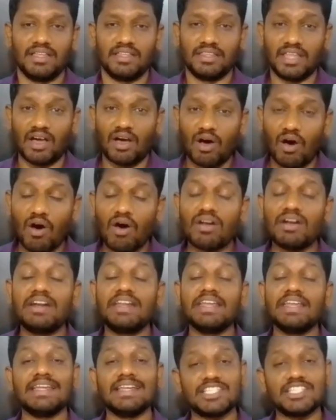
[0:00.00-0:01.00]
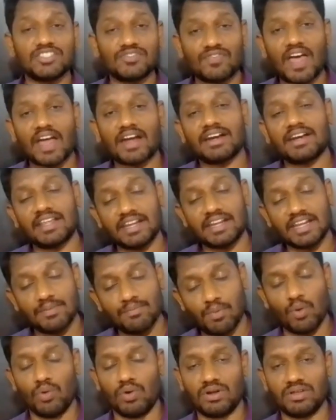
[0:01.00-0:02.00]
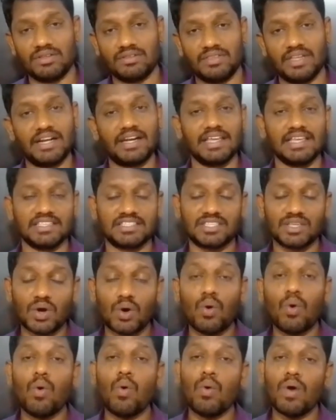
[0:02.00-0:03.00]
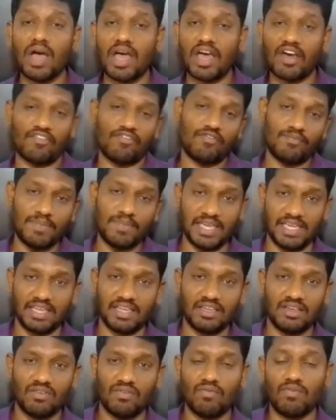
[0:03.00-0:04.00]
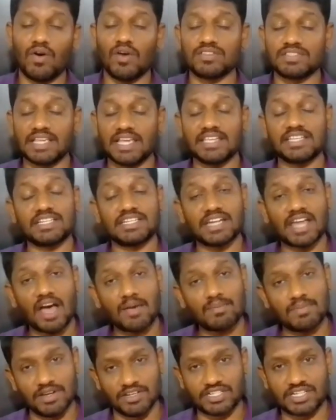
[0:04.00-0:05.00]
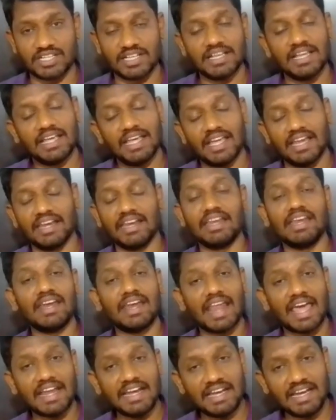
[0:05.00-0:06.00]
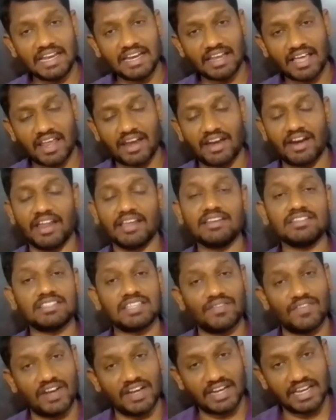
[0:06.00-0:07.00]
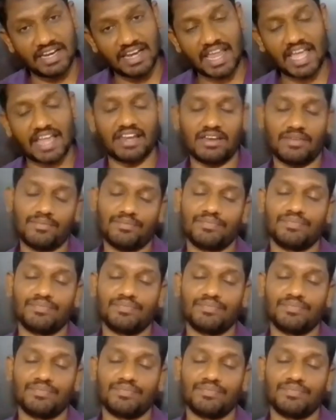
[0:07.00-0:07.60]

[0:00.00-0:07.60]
the Ordnance Factory Board, that is OFB, was established in 1979.